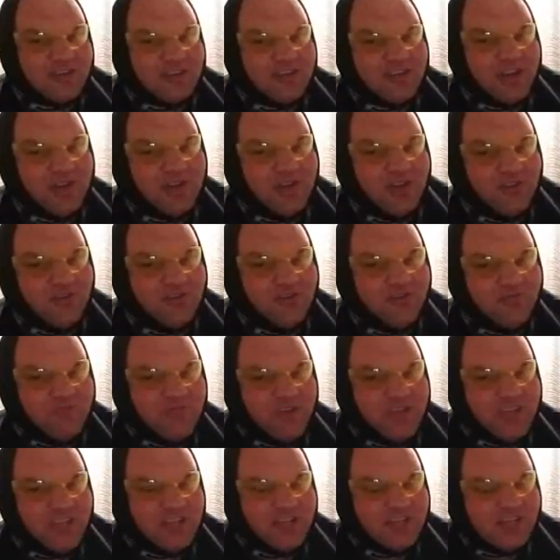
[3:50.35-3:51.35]
There's no on
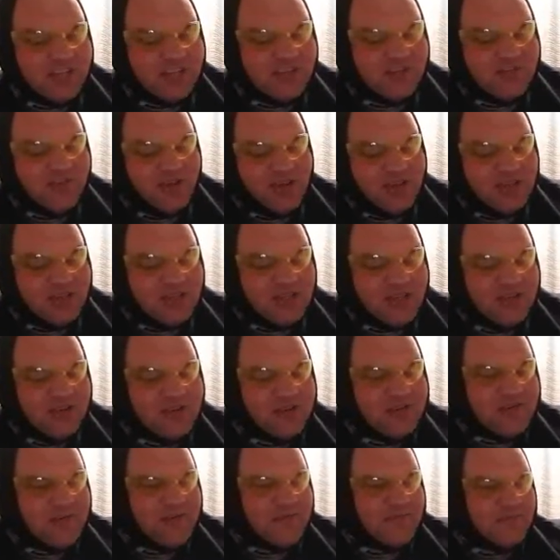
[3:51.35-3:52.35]
for me that's
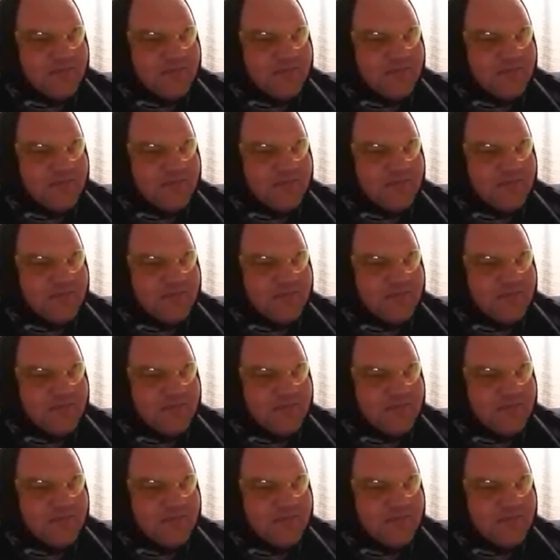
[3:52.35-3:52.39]
interesting.